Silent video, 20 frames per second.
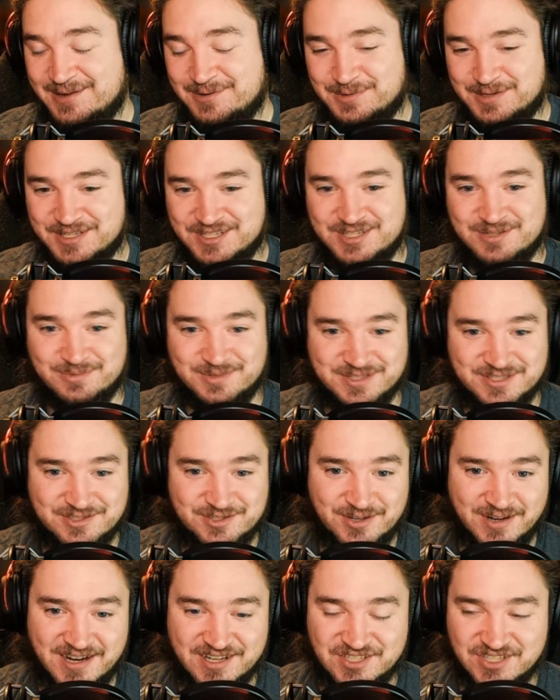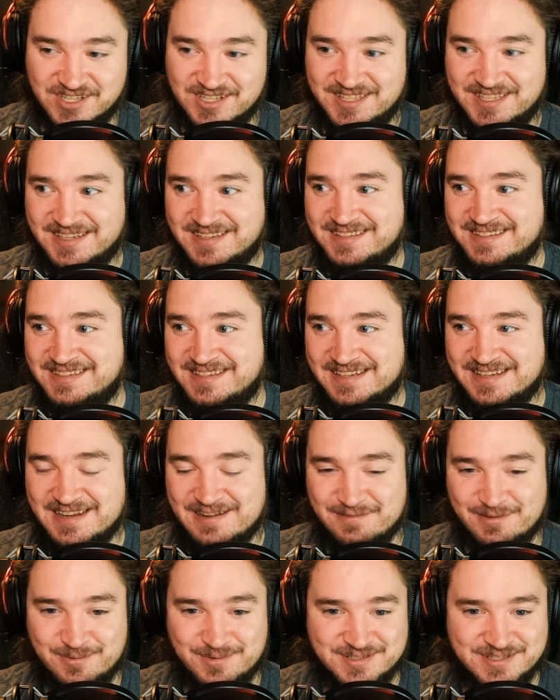which was tragic that he
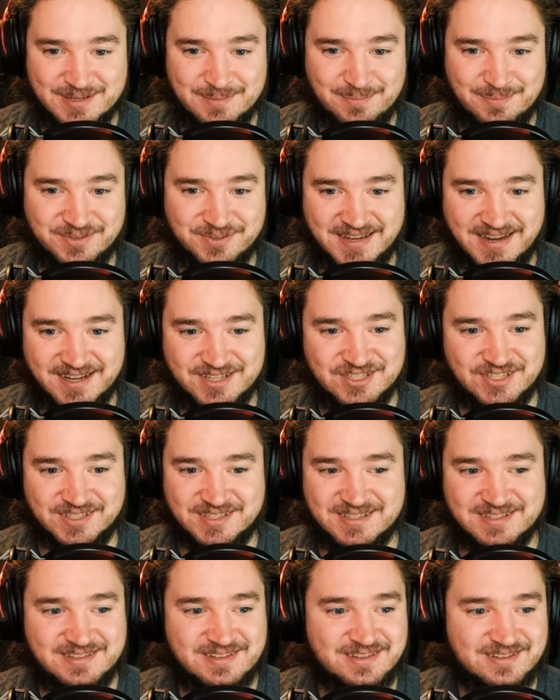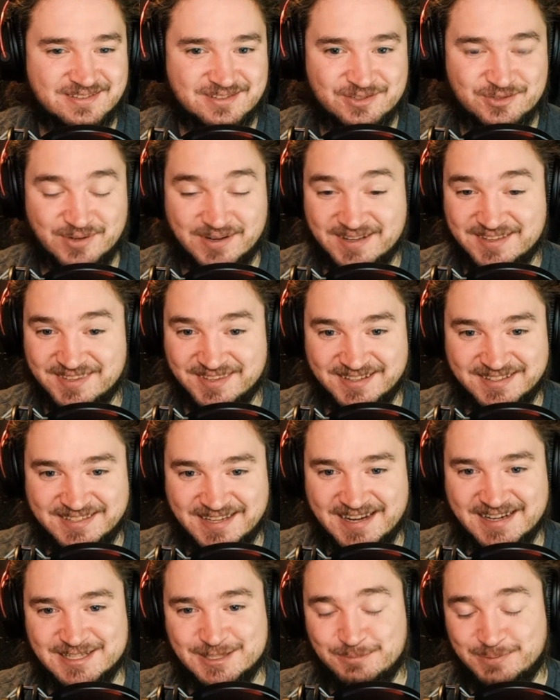never was able to actually
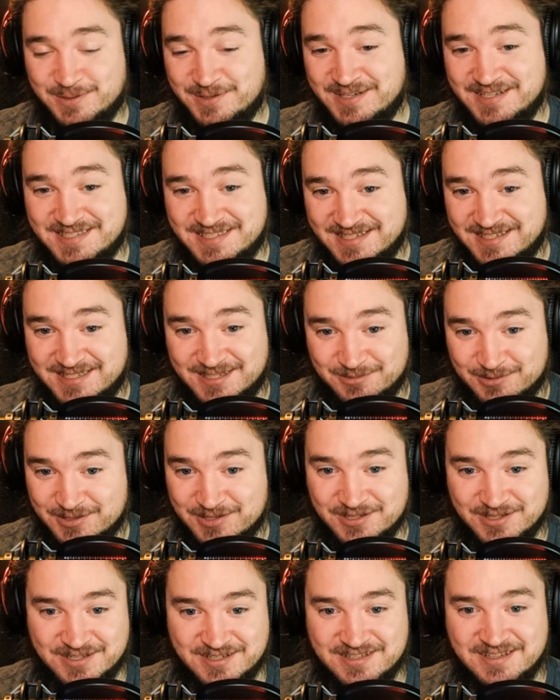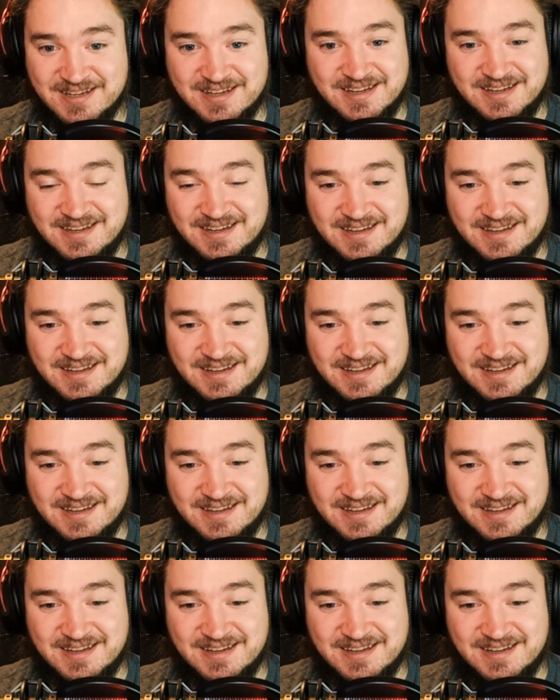translate that experience into a good,